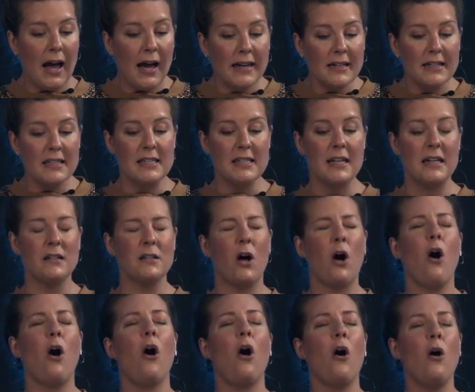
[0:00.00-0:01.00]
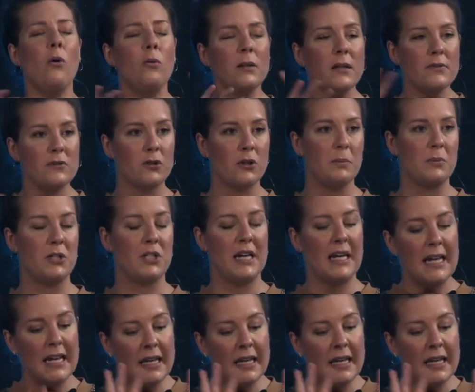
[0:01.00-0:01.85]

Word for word: understanding the whole of Scripture